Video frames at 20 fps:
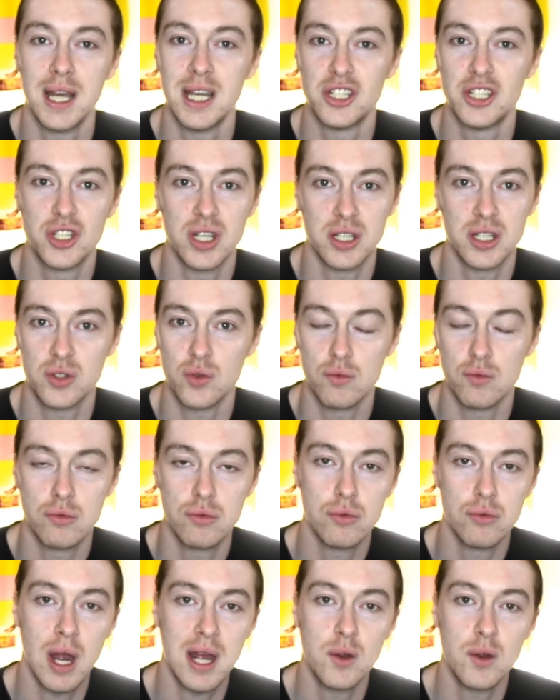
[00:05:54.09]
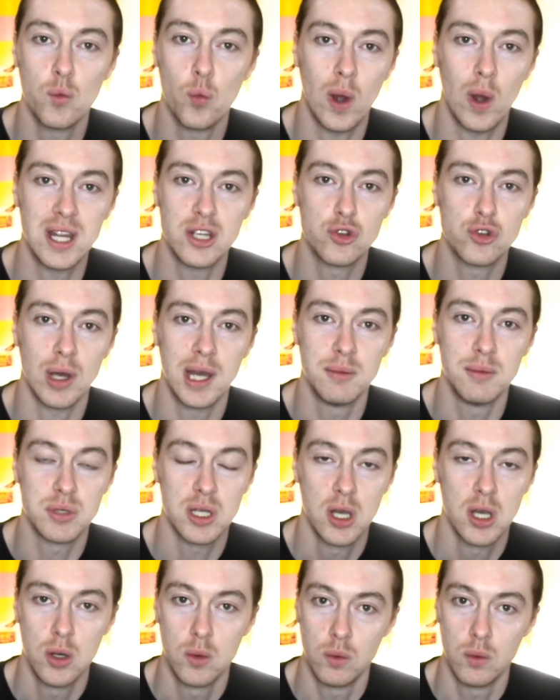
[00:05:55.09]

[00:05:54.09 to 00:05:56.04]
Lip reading: It's just red and white stripes